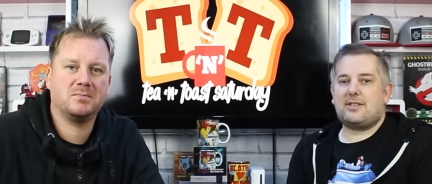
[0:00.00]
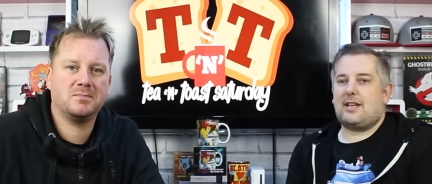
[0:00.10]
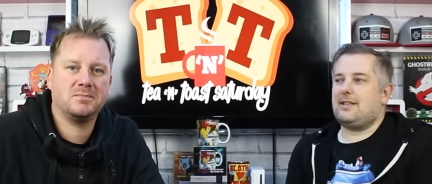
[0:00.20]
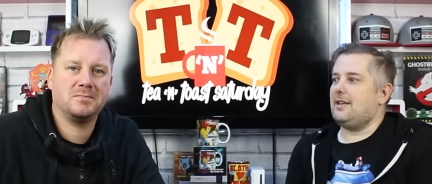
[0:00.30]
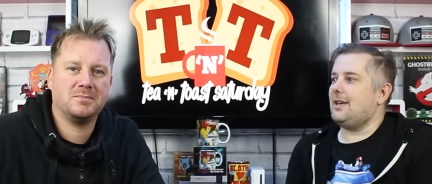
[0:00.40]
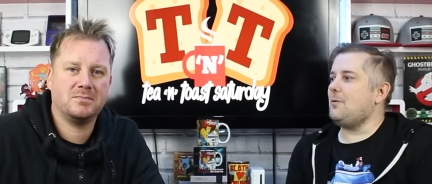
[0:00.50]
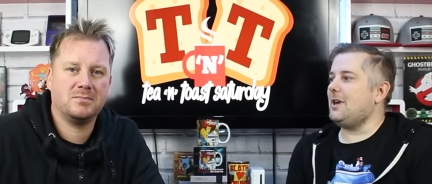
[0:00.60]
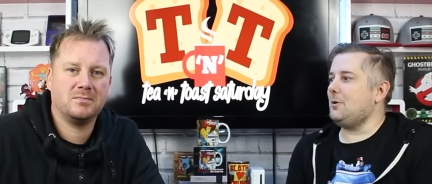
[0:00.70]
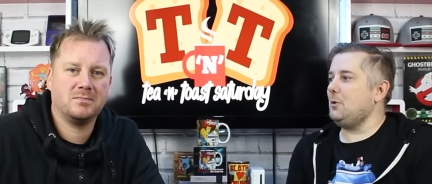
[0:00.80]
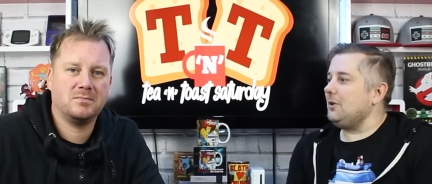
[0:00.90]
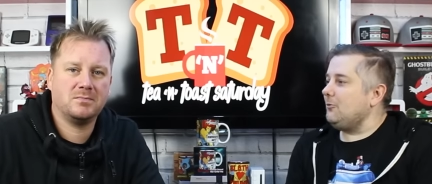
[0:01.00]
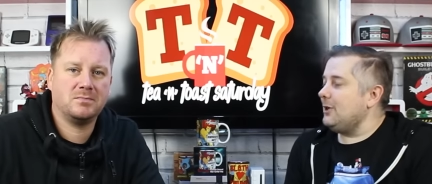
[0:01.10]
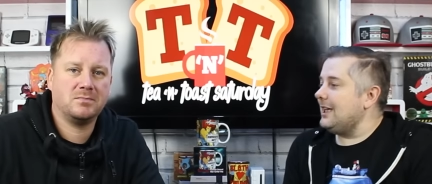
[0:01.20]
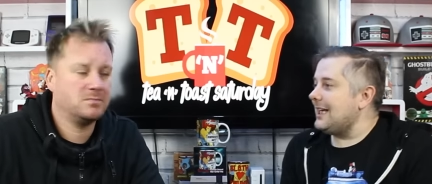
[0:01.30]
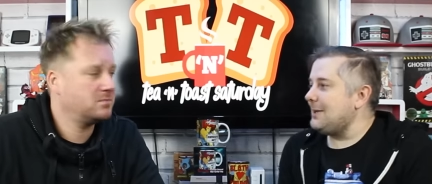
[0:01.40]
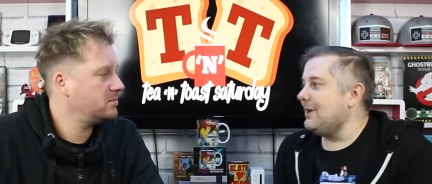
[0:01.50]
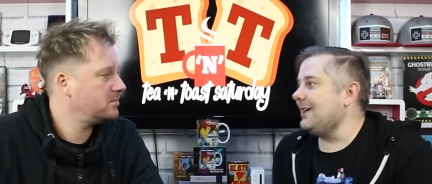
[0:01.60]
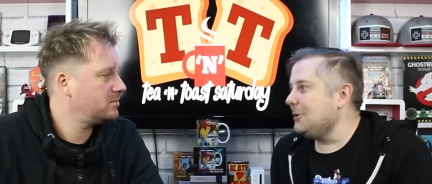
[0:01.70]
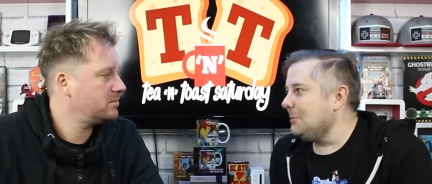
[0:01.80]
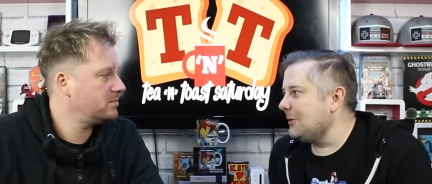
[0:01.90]
Speaker 1: Saturday when it will really
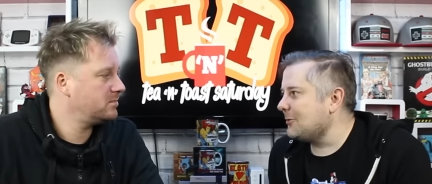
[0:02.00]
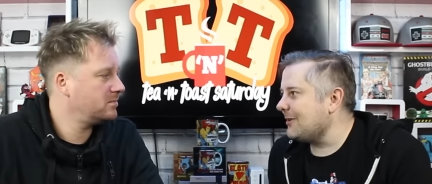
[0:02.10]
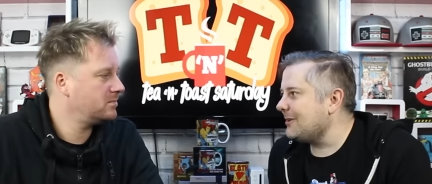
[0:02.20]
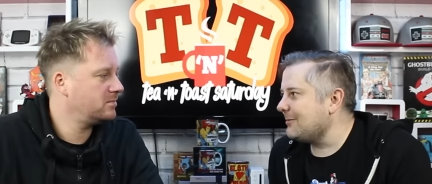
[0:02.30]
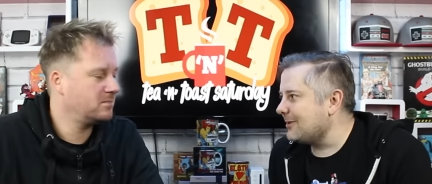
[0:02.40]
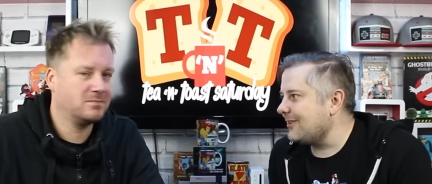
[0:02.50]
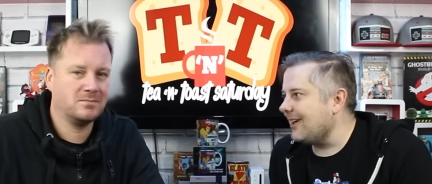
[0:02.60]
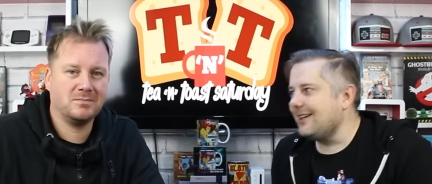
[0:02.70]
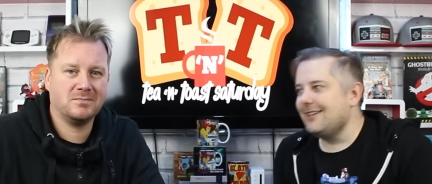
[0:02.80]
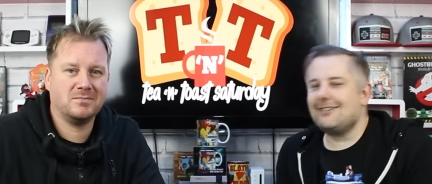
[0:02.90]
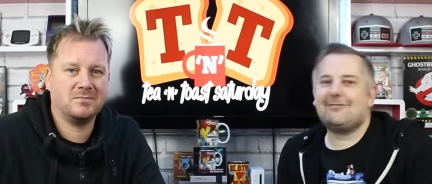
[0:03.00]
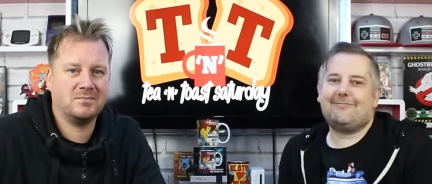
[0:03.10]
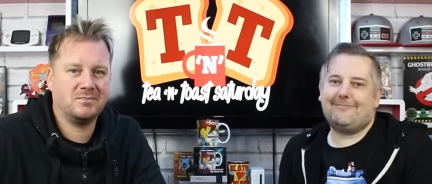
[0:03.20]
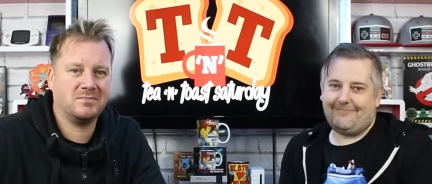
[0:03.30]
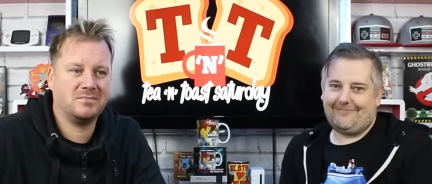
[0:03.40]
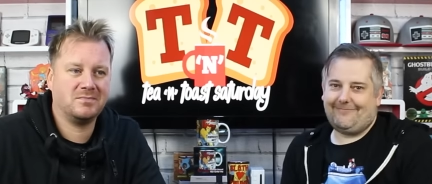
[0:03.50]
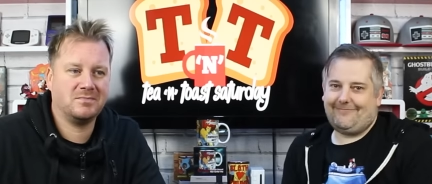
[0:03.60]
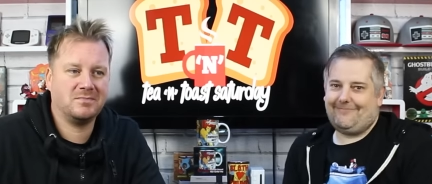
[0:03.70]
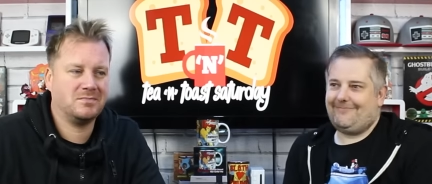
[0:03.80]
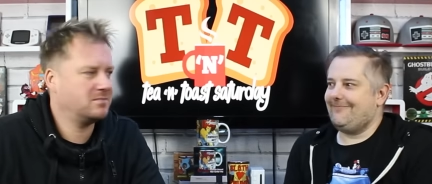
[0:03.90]
be almost Christmas, Greg.
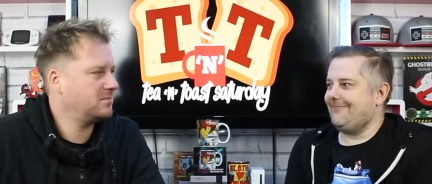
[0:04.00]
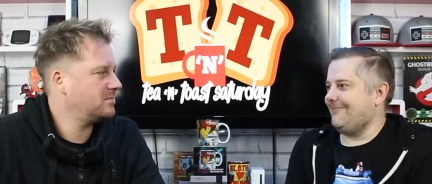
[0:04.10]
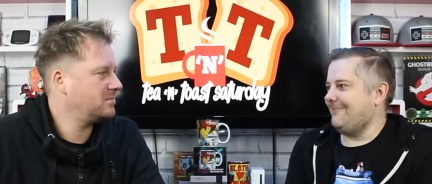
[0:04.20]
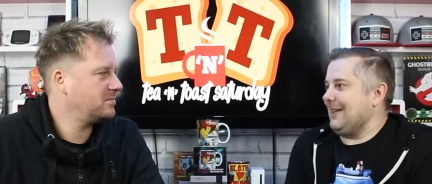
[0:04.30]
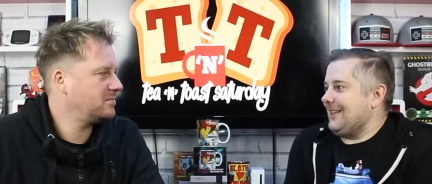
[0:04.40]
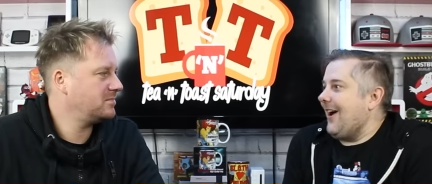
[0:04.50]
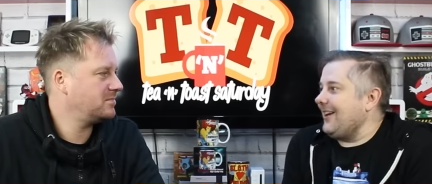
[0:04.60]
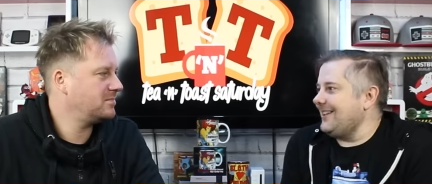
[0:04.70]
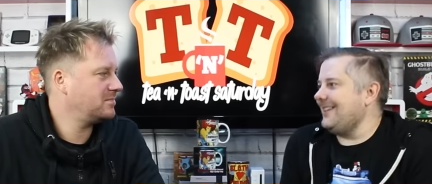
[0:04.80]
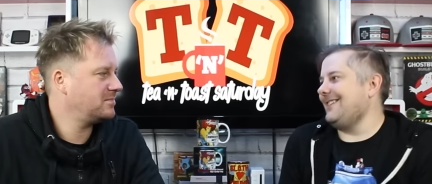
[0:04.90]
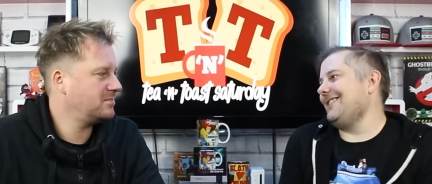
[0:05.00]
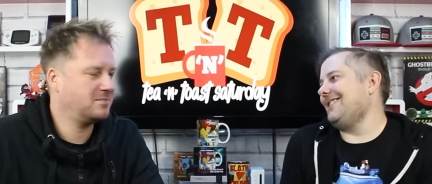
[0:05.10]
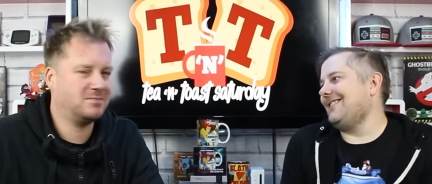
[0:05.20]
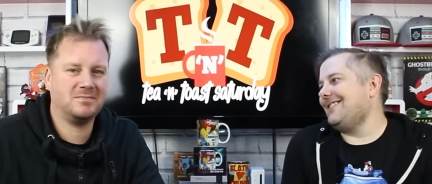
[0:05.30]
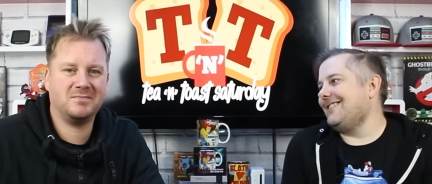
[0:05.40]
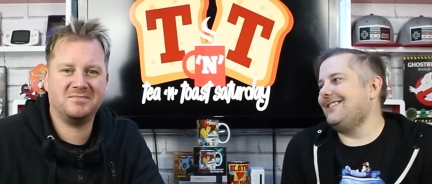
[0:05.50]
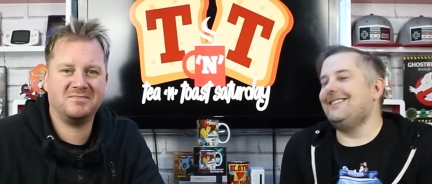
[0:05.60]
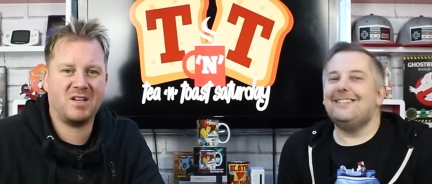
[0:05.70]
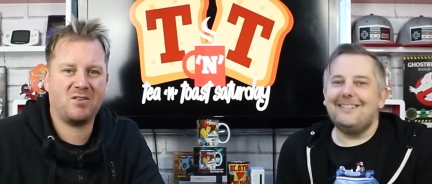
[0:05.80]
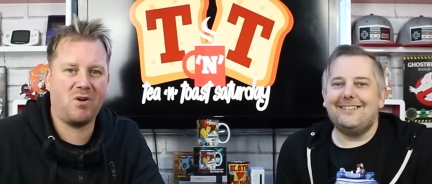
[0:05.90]
Excited?
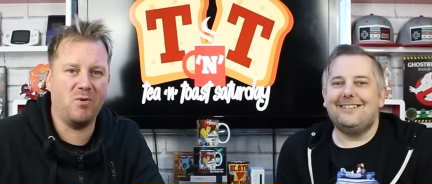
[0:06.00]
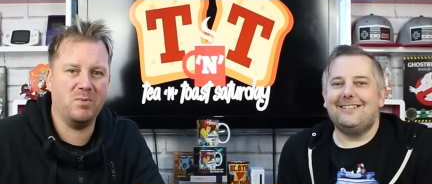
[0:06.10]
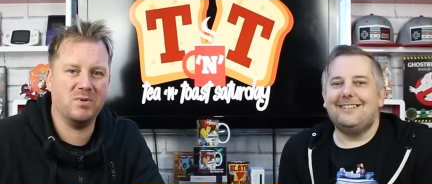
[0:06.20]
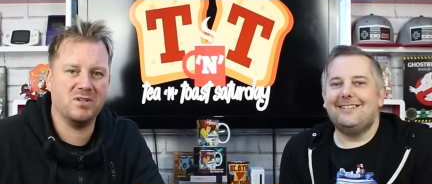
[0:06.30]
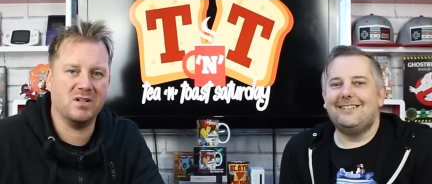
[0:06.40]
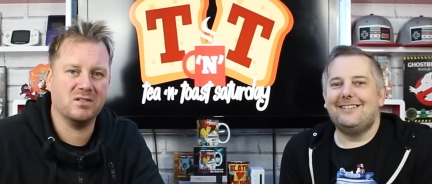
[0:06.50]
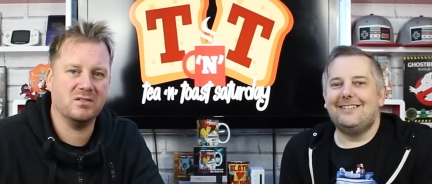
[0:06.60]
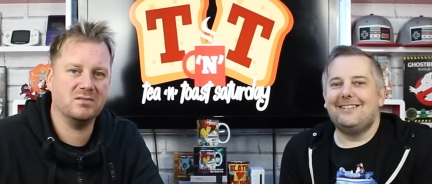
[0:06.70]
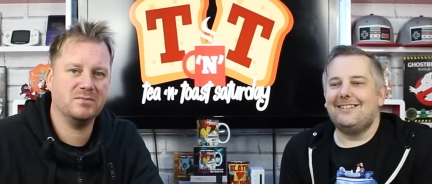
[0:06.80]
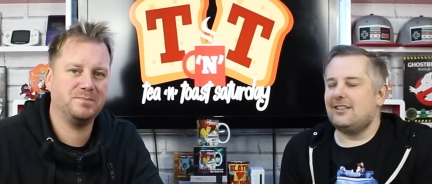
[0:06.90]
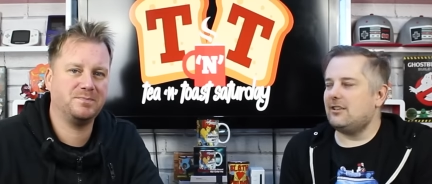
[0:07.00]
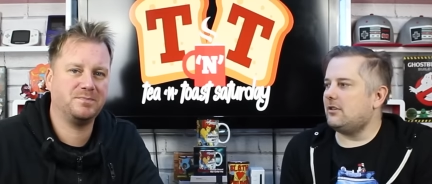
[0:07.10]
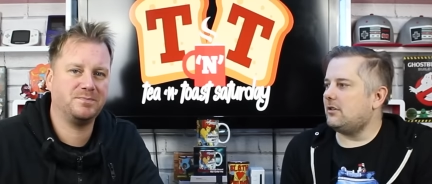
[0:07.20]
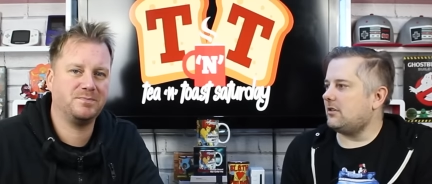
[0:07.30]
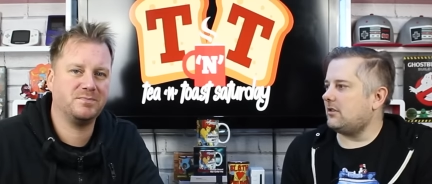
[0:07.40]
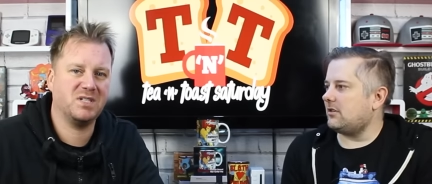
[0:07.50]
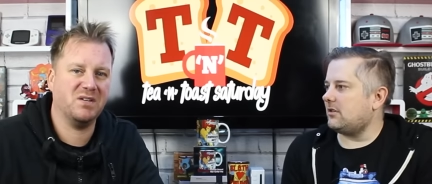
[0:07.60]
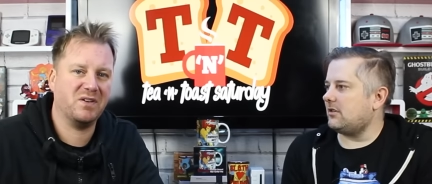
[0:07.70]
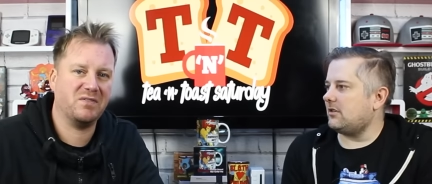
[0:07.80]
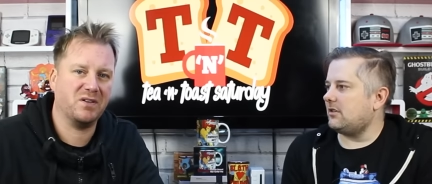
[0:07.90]
Speaker 2: Great one, Jason.
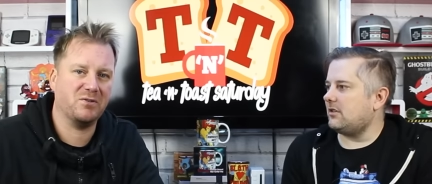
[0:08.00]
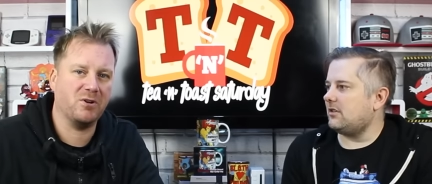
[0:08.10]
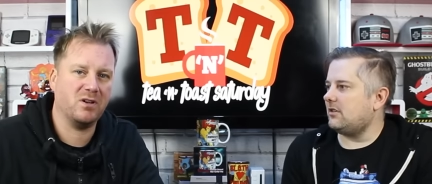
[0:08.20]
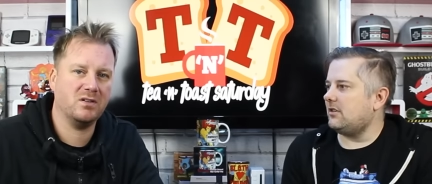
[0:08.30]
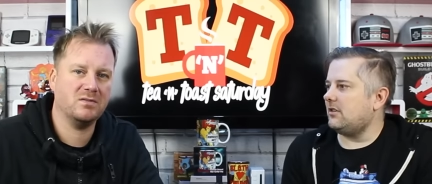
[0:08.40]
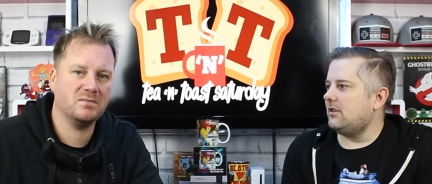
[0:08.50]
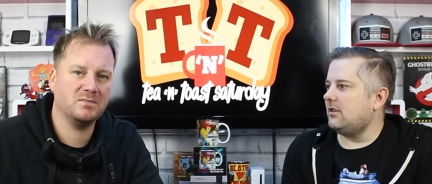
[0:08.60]
You're 53.